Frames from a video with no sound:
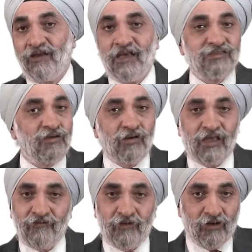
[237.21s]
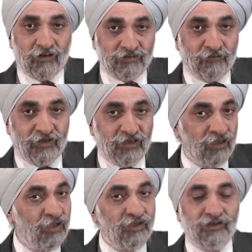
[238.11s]
has not have a loss of weight,
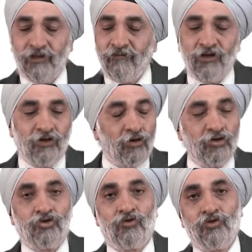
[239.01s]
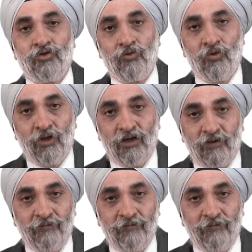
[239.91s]
they will not show you a